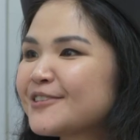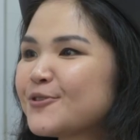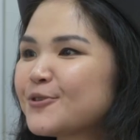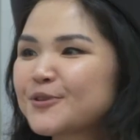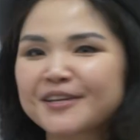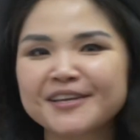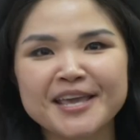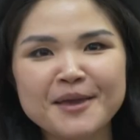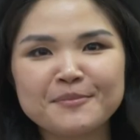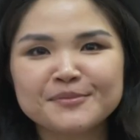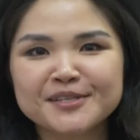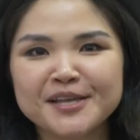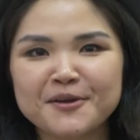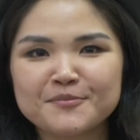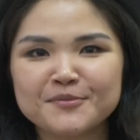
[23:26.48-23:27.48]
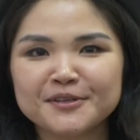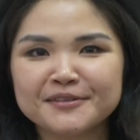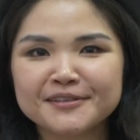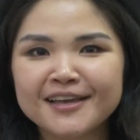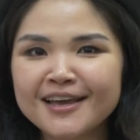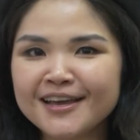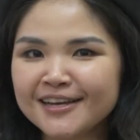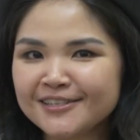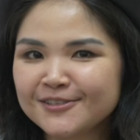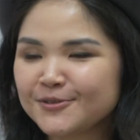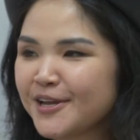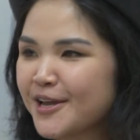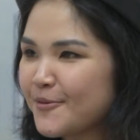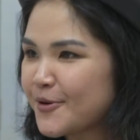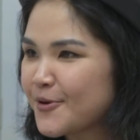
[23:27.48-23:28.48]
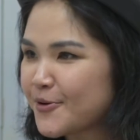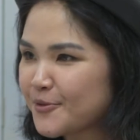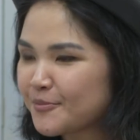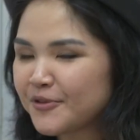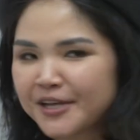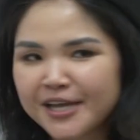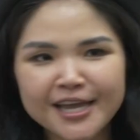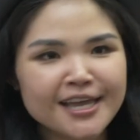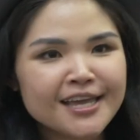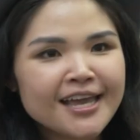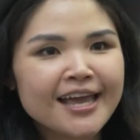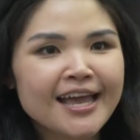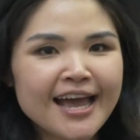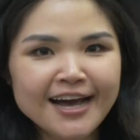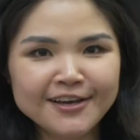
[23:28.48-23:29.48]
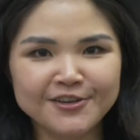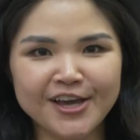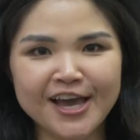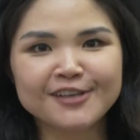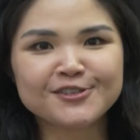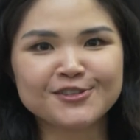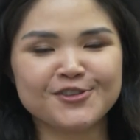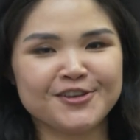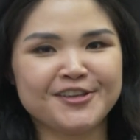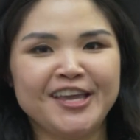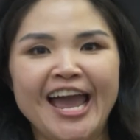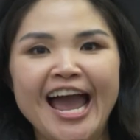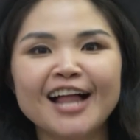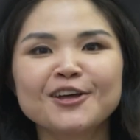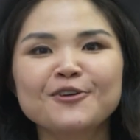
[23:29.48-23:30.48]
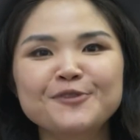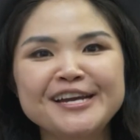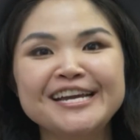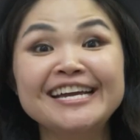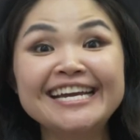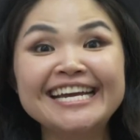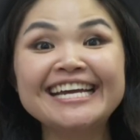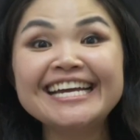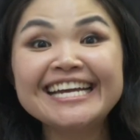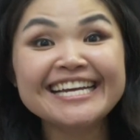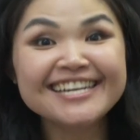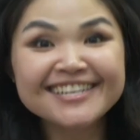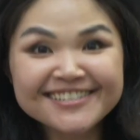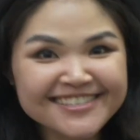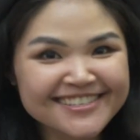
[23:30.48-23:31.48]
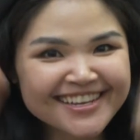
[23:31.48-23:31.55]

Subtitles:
go to the game segment. Today we're going to play Guess the Calories.